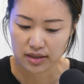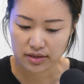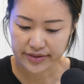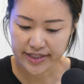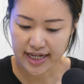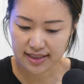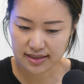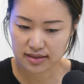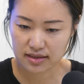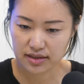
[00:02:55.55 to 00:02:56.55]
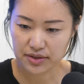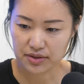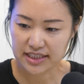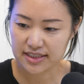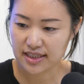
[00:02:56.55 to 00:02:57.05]
the test,
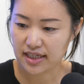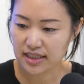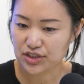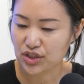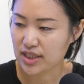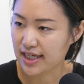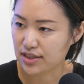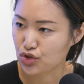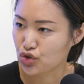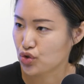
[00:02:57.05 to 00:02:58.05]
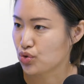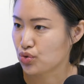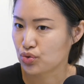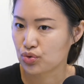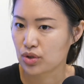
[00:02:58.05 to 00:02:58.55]
let's say it's a test
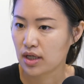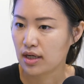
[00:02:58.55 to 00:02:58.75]
for,